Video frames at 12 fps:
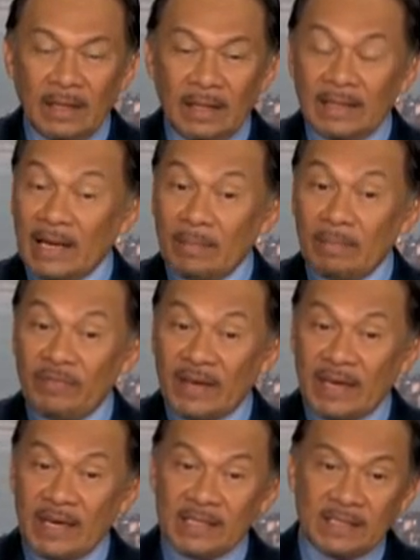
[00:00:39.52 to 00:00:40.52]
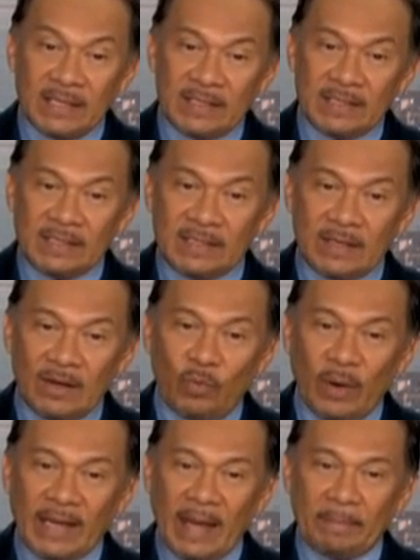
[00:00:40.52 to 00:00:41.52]
The ramifications of
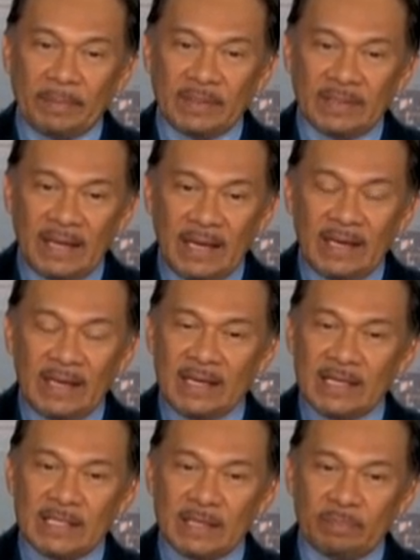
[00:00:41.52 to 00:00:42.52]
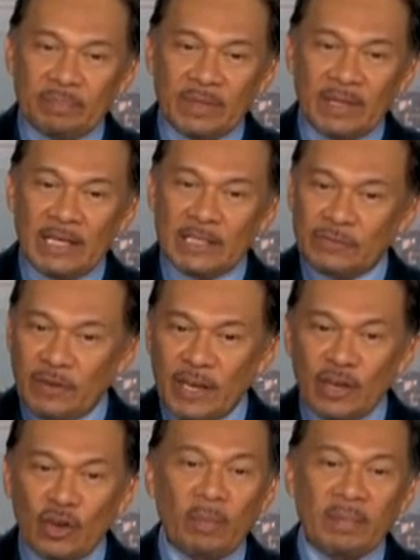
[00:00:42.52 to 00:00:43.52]
what happened in Egypt is
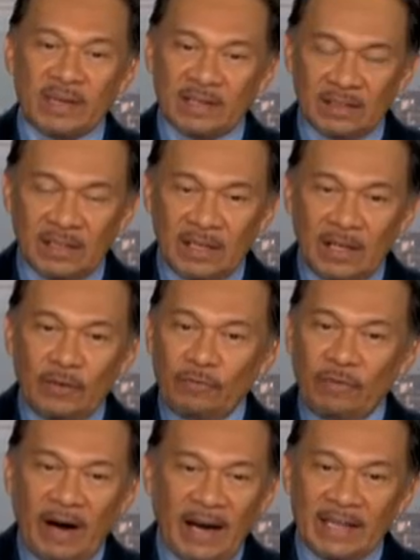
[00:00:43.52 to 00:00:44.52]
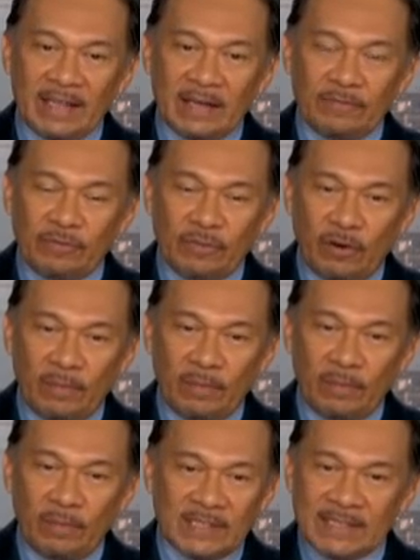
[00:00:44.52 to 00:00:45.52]
phenomenal. Either
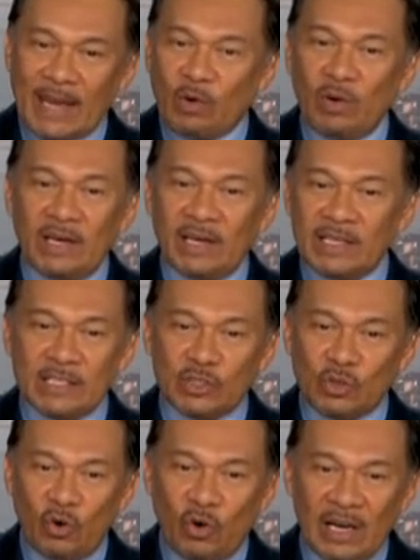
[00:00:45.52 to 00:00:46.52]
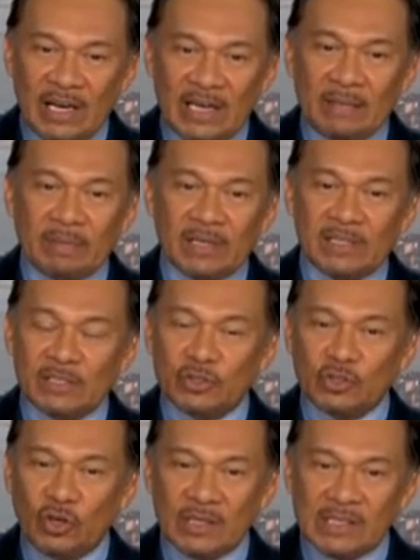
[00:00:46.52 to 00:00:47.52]
from the secularists or
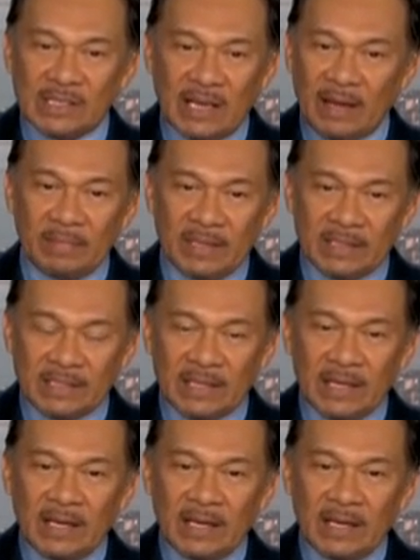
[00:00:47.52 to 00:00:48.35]
liberals or Islamists,